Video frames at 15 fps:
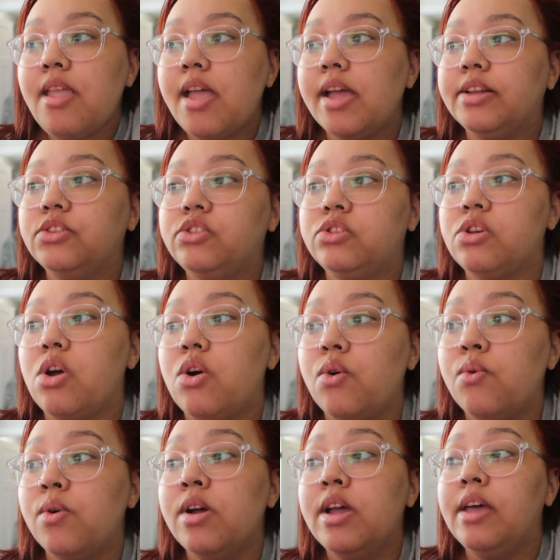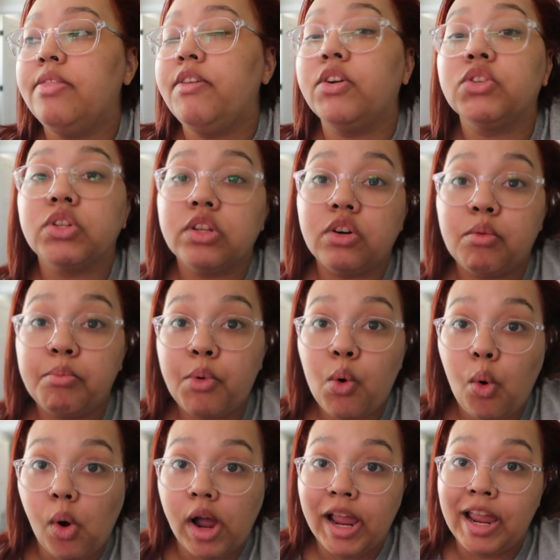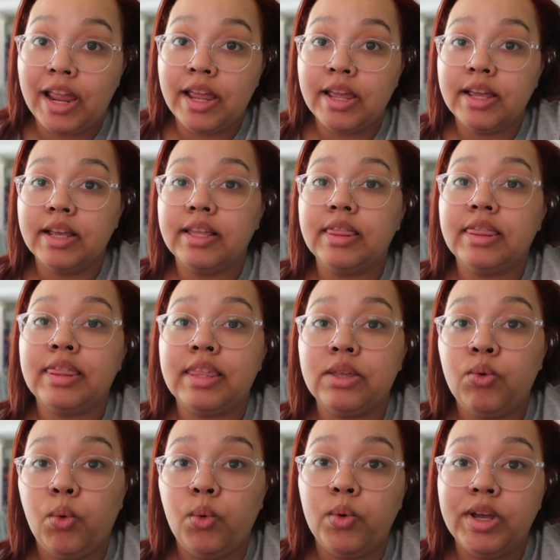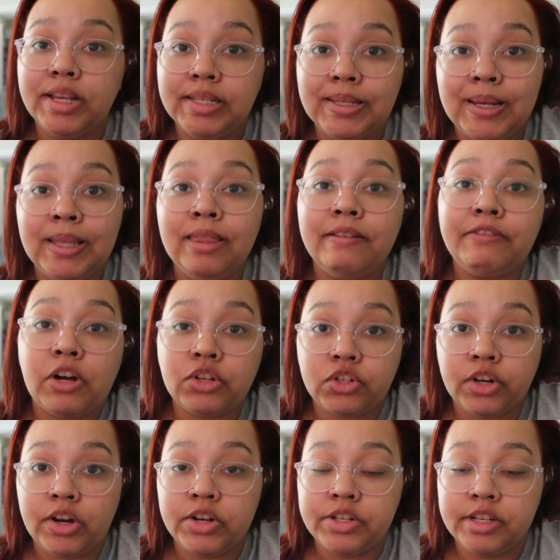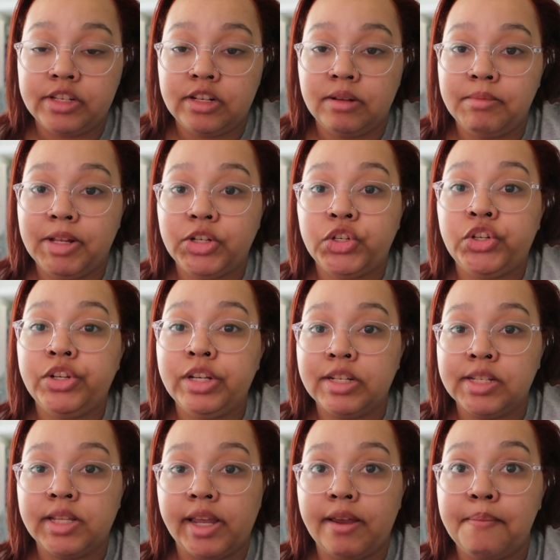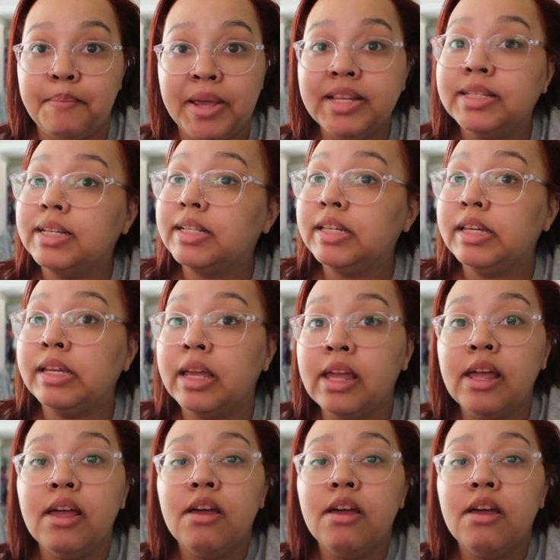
And so there's a little boy who is in the foster care system that she has like basically